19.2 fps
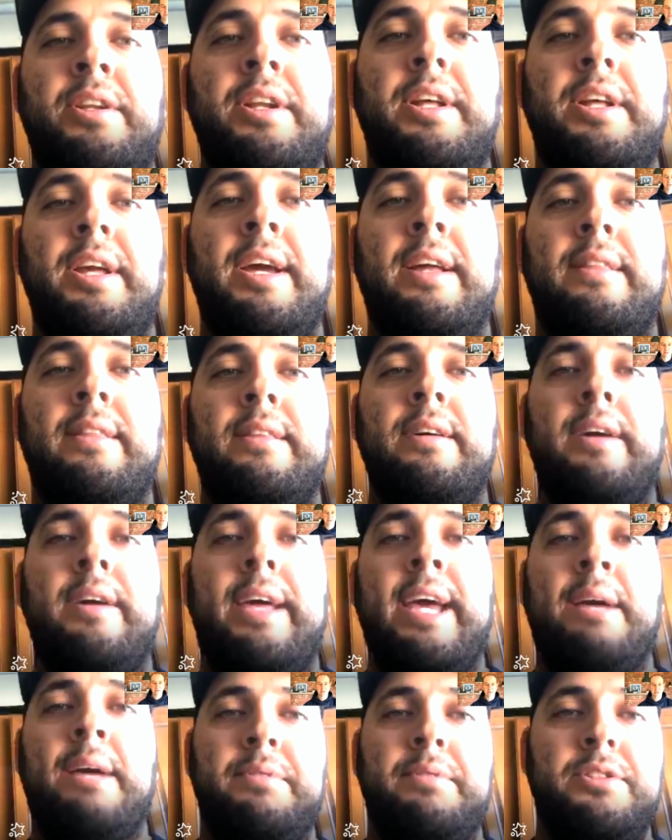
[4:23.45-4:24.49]
You didn't get the
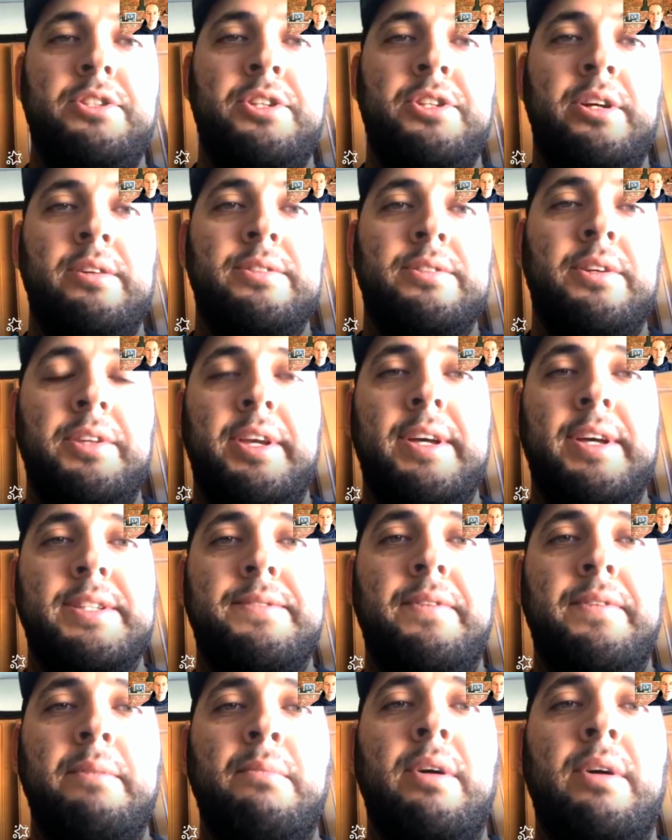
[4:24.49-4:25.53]
captain's chairs on the
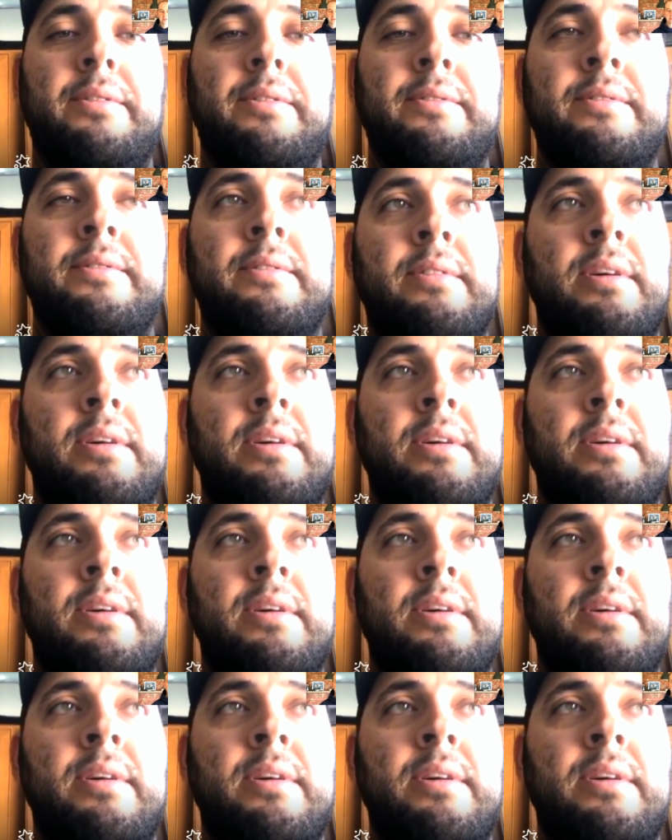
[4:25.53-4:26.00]
SV model.